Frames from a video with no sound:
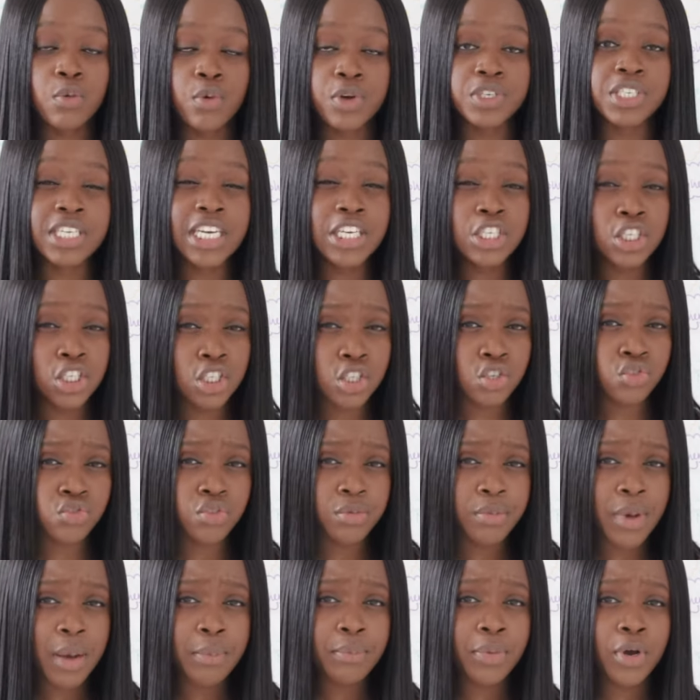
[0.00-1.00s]
quotations to
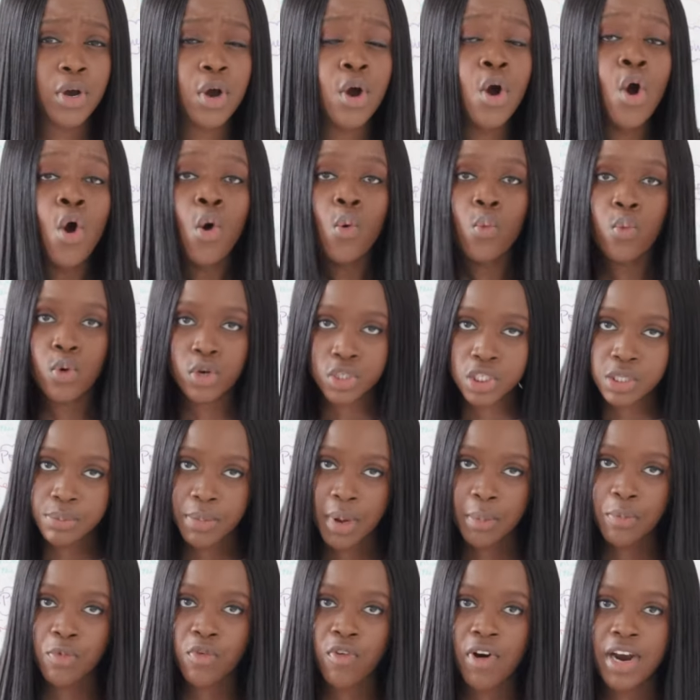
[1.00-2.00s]
remember, what to
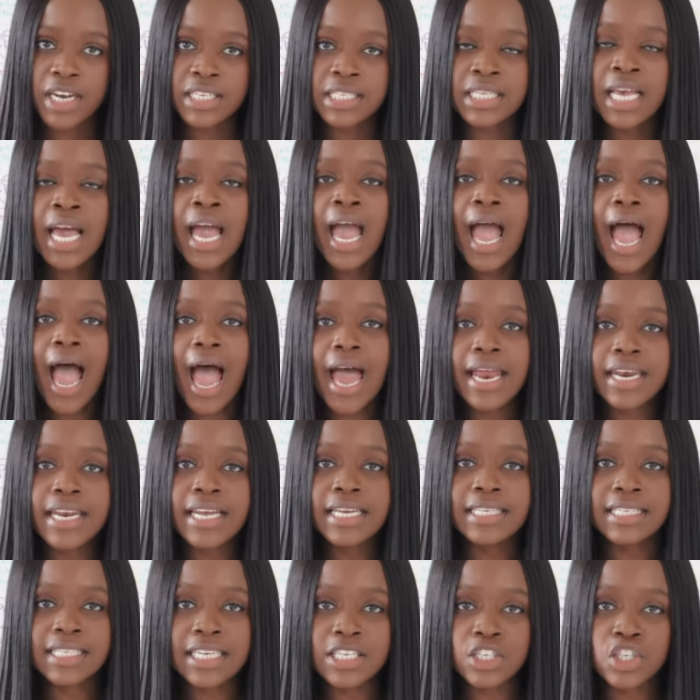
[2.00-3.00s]
memorize, and
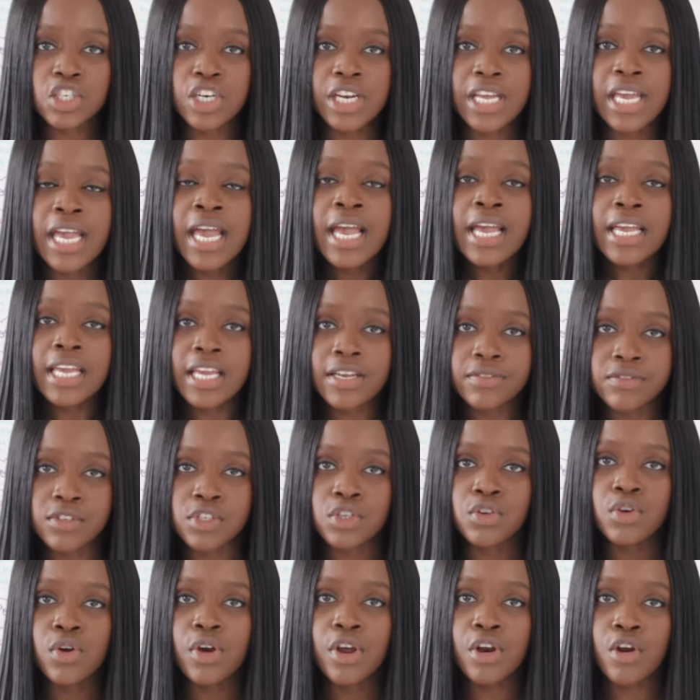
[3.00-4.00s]
essentially gives
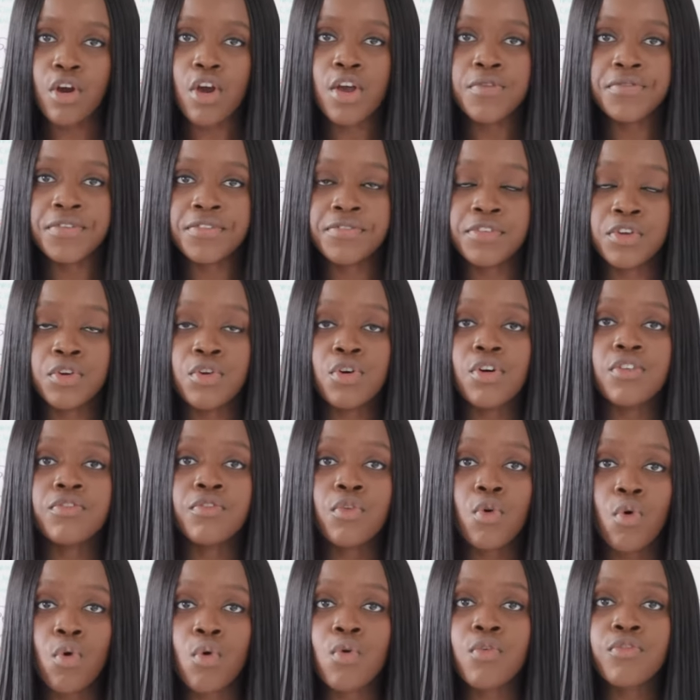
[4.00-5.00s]
you an overview of
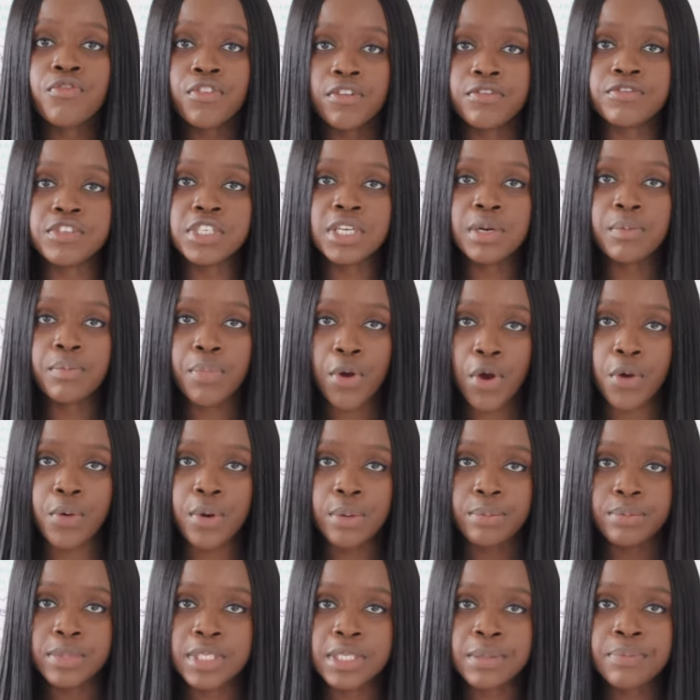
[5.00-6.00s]
all fifteen
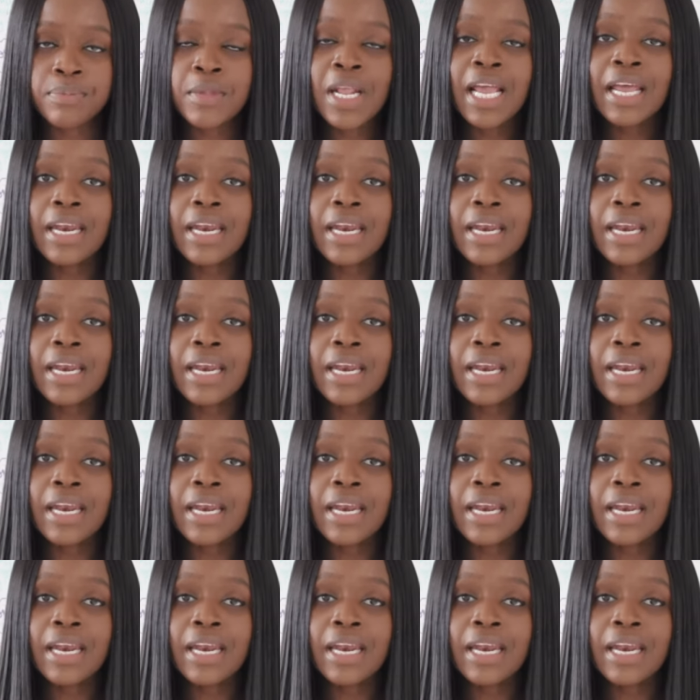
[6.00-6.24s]
poems.